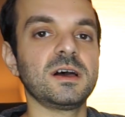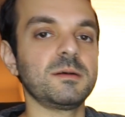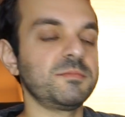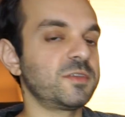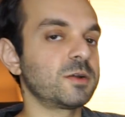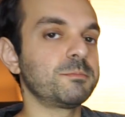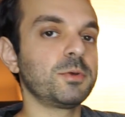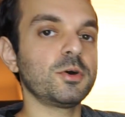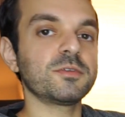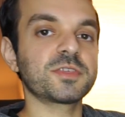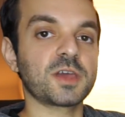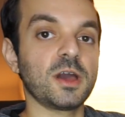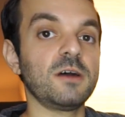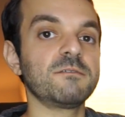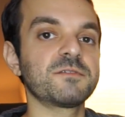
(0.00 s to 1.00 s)
they're both
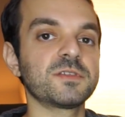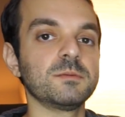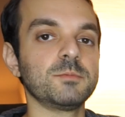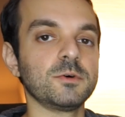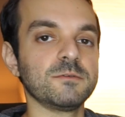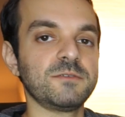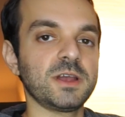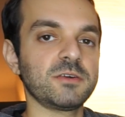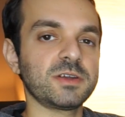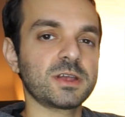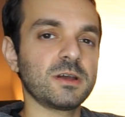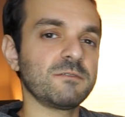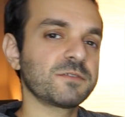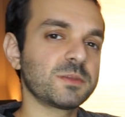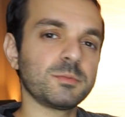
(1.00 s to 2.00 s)
comfortable, very
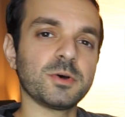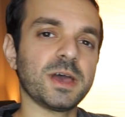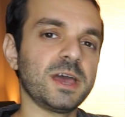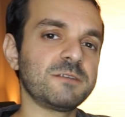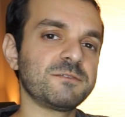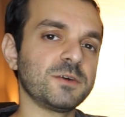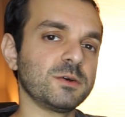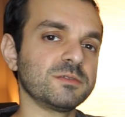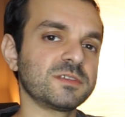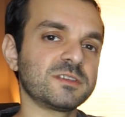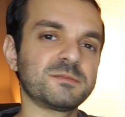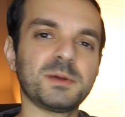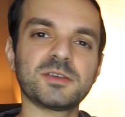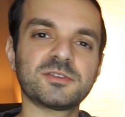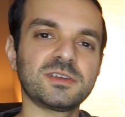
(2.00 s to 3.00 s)
comfortable headphones,
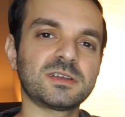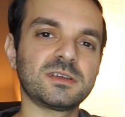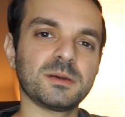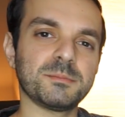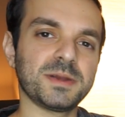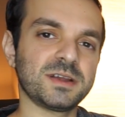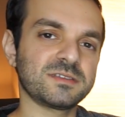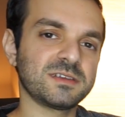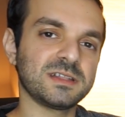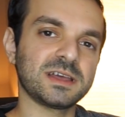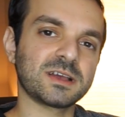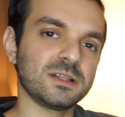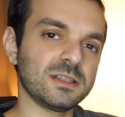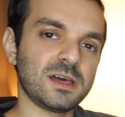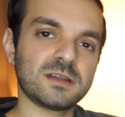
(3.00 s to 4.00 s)
especially compared to
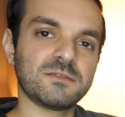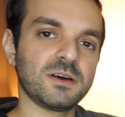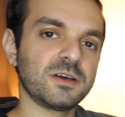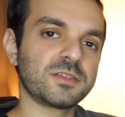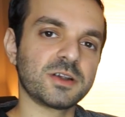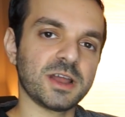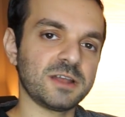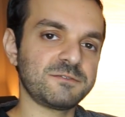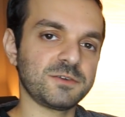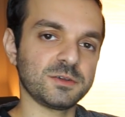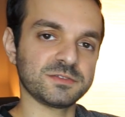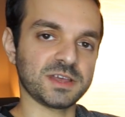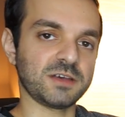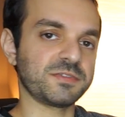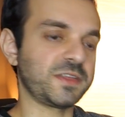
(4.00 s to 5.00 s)
a lot of other
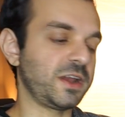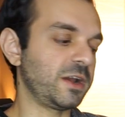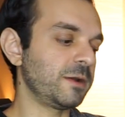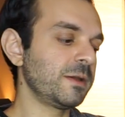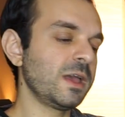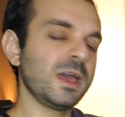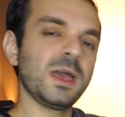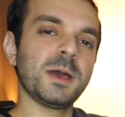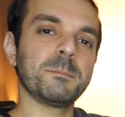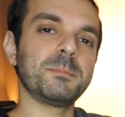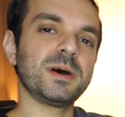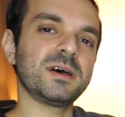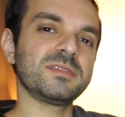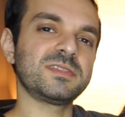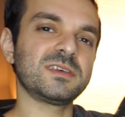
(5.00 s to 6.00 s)
headphones out there.
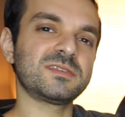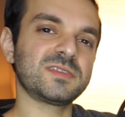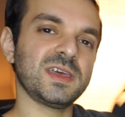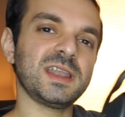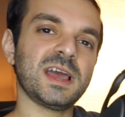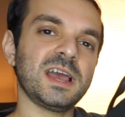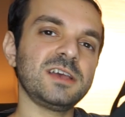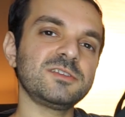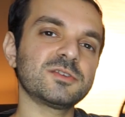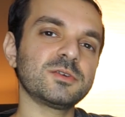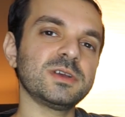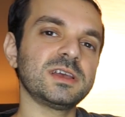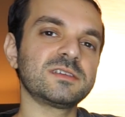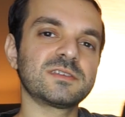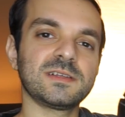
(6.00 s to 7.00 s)
But the
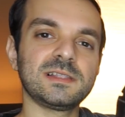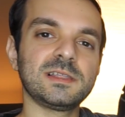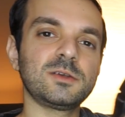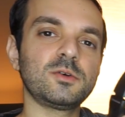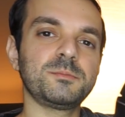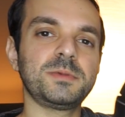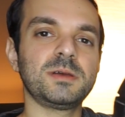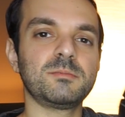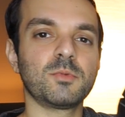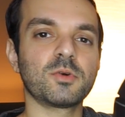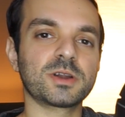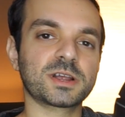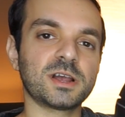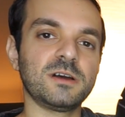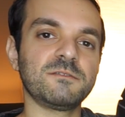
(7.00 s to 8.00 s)
Sennheiser is a little bit
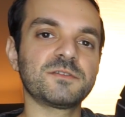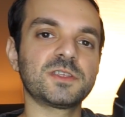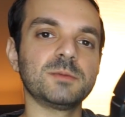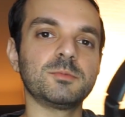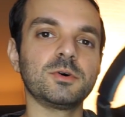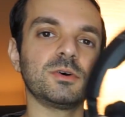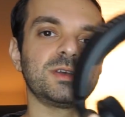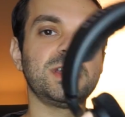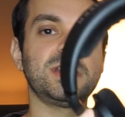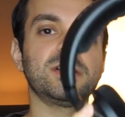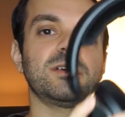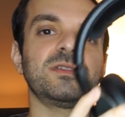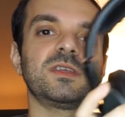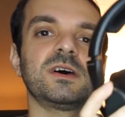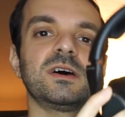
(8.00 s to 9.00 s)
more comfortable.
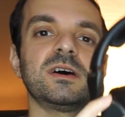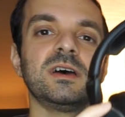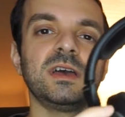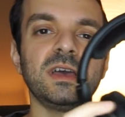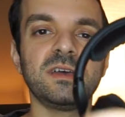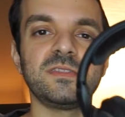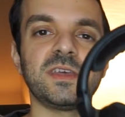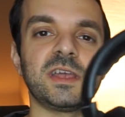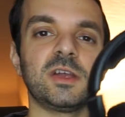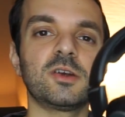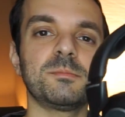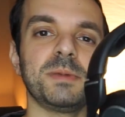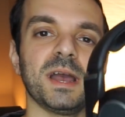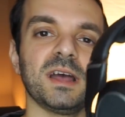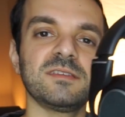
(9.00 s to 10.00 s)
The
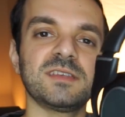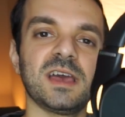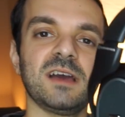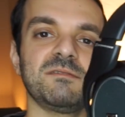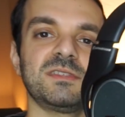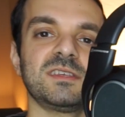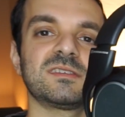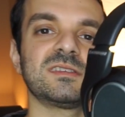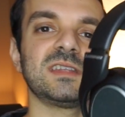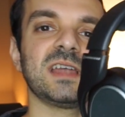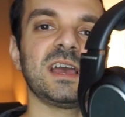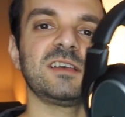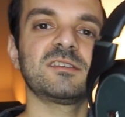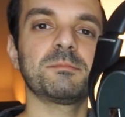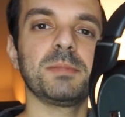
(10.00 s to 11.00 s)
ear pads have this
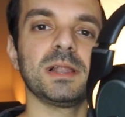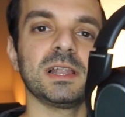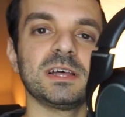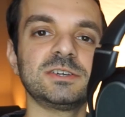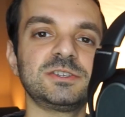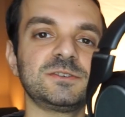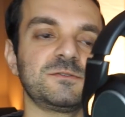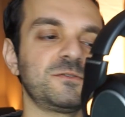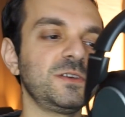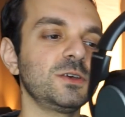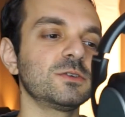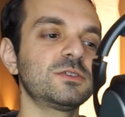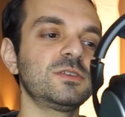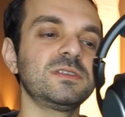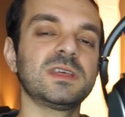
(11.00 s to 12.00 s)
nice plush
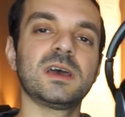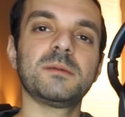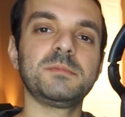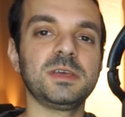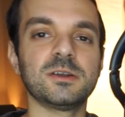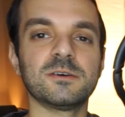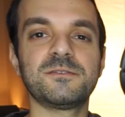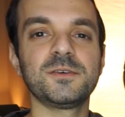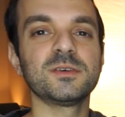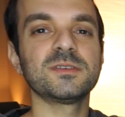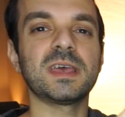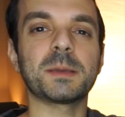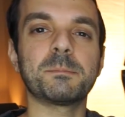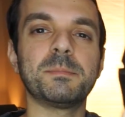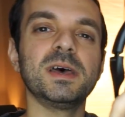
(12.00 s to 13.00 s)
feel to them. Feels
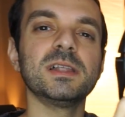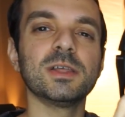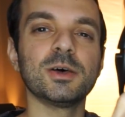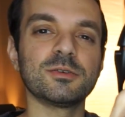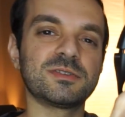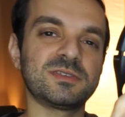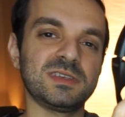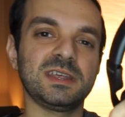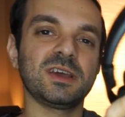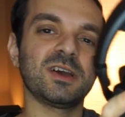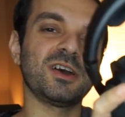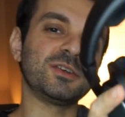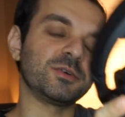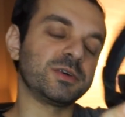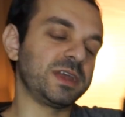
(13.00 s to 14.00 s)
like pillows sitting
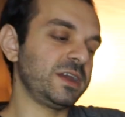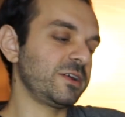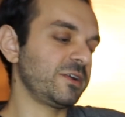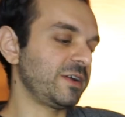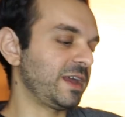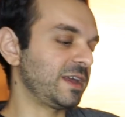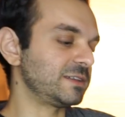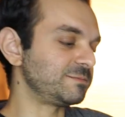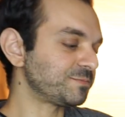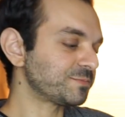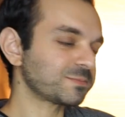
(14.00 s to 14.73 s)
on your ear, and